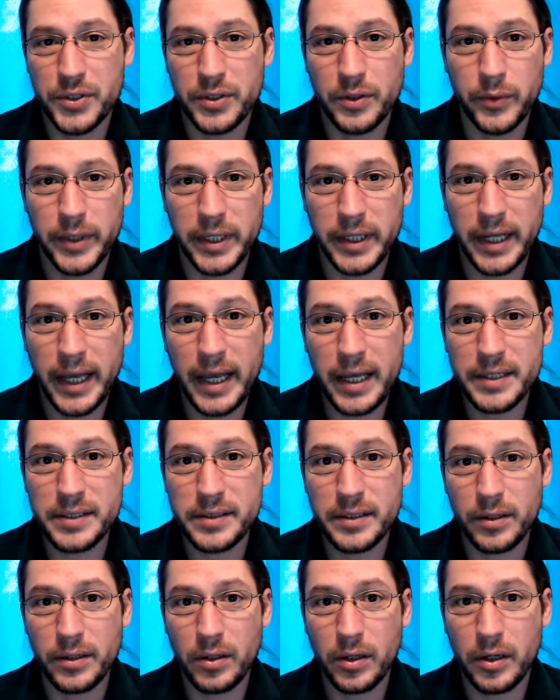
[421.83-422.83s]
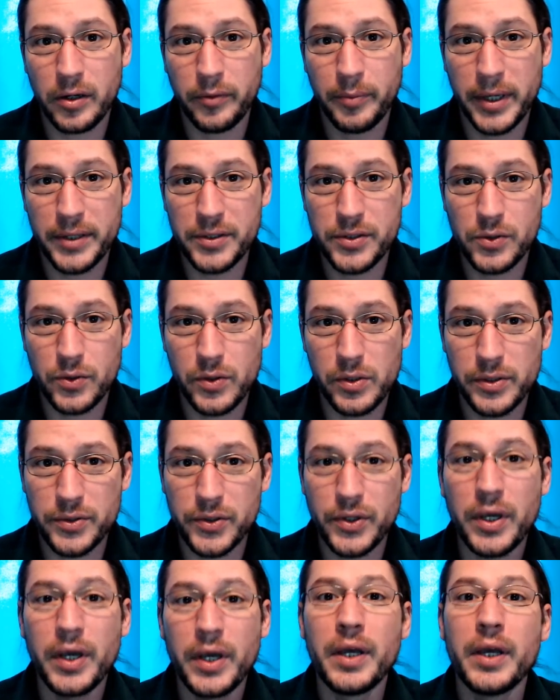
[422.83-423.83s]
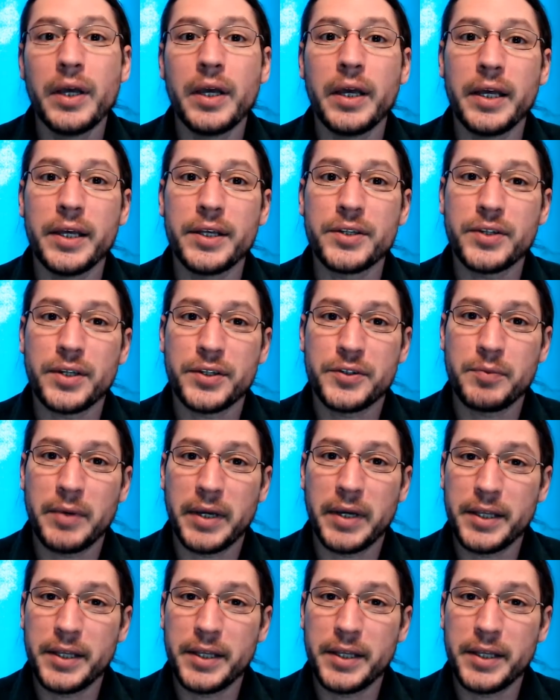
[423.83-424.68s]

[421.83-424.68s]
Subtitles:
that we get asked at a lot of pet stores is, it's my kid's